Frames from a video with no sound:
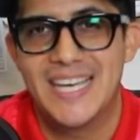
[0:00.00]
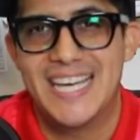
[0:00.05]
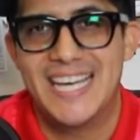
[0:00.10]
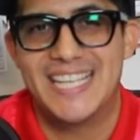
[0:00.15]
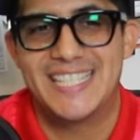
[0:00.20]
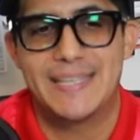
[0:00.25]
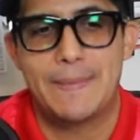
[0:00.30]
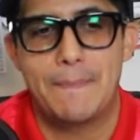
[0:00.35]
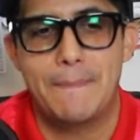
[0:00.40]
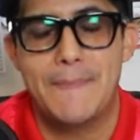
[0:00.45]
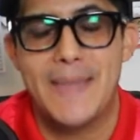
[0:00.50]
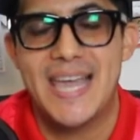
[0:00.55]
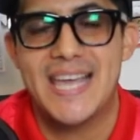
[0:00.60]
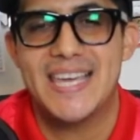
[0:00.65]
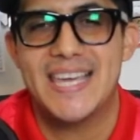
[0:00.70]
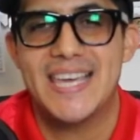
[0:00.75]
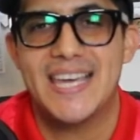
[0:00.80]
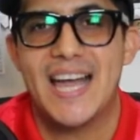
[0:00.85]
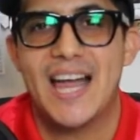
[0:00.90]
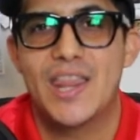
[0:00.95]
It's
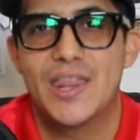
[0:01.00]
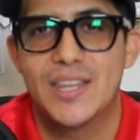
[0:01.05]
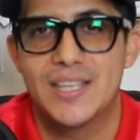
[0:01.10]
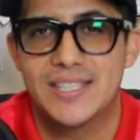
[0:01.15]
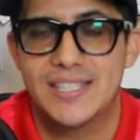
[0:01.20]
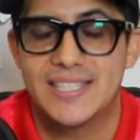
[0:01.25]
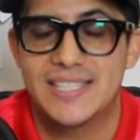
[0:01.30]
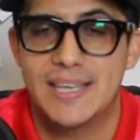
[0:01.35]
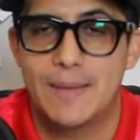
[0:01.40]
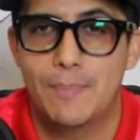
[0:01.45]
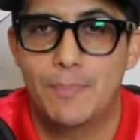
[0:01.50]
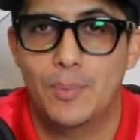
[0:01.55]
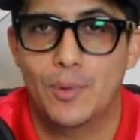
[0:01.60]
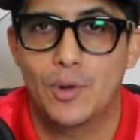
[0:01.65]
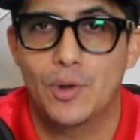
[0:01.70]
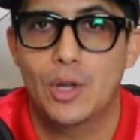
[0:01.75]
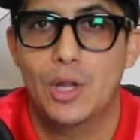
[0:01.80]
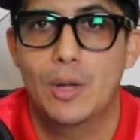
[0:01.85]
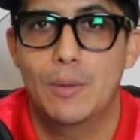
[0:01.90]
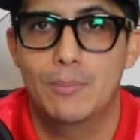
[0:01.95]
making the
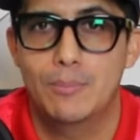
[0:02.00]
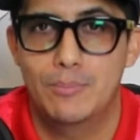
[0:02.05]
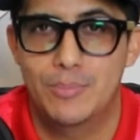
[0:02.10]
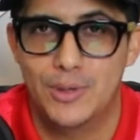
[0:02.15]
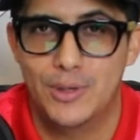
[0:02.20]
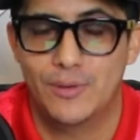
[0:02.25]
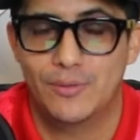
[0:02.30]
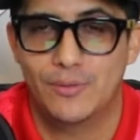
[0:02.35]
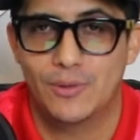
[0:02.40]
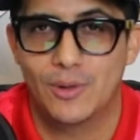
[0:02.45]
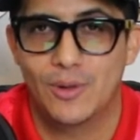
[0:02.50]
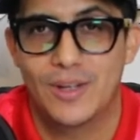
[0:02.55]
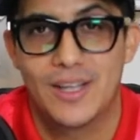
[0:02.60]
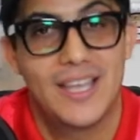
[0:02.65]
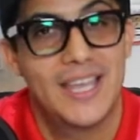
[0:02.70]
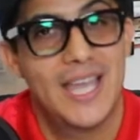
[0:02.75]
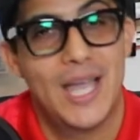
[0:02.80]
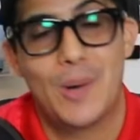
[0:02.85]
simple beautiful.